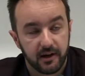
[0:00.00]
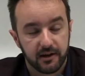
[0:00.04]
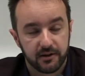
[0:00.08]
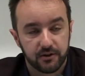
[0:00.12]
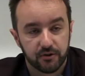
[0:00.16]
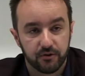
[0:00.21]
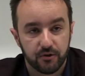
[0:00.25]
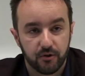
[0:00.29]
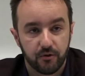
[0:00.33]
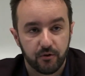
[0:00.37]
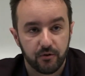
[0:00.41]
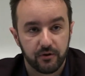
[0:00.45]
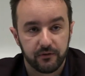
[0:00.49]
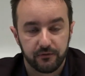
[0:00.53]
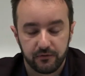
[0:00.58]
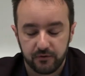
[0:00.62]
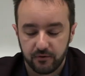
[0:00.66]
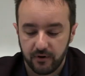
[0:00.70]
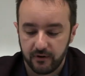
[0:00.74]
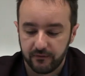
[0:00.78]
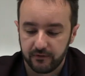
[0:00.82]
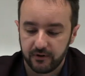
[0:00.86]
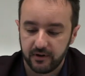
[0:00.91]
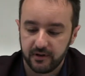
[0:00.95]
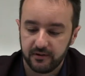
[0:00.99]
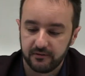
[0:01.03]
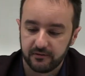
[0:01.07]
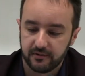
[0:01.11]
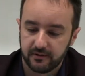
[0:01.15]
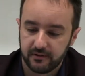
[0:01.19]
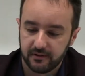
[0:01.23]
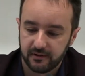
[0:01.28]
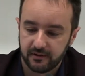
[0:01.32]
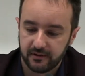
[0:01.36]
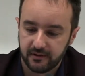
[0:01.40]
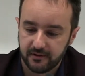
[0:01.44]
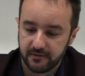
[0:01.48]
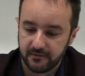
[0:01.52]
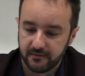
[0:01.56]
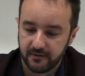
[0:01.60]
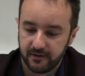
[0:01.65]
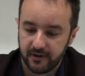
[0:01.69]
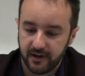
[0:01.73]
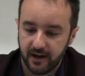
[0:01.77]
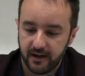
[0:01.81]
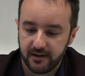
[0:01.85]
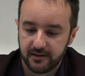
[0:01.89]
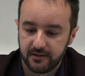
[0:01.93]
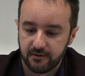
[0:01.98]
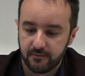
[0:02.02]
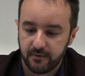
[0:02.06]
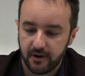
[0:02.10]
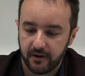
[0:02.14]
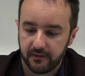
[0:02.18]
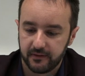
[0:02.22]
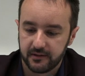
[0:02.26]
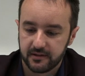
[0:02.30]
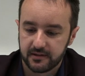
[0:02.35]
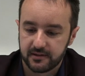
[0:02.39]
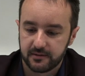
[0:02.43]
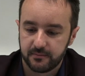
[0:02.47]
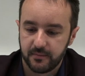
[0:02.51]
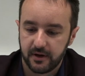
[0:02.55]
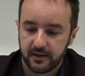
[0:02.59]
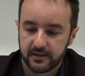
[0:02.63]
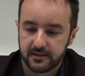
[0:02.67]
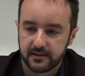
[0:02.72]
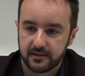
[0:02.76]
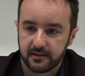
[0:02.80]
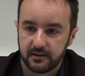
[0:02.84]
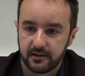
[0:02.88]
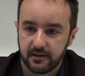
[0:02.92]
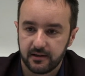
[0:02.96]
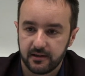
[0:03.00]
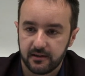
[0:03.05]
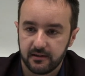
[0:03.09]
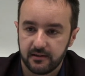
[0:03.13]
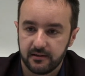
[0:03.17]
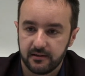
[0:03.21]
I don't know if you have an idea about this, but